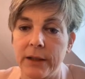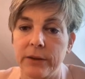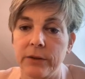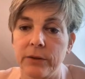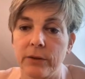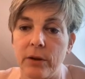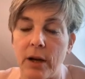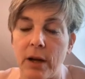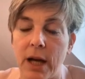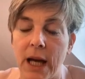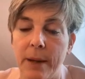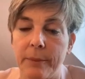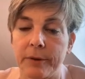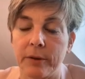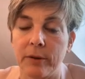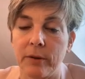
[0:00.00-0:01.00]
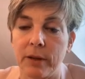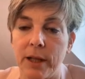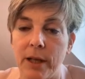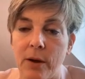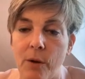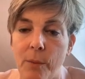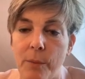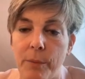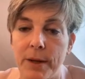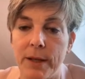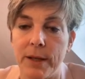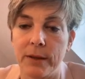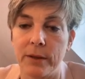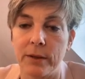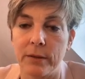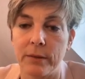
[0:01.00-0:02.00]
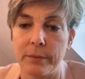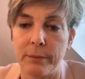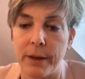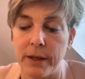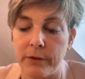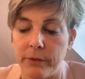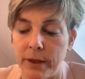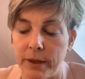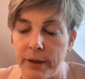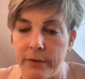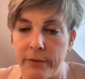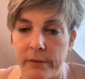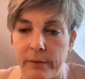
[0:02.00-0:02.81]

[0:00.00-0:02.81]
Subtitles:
to absolutely complete pain relief.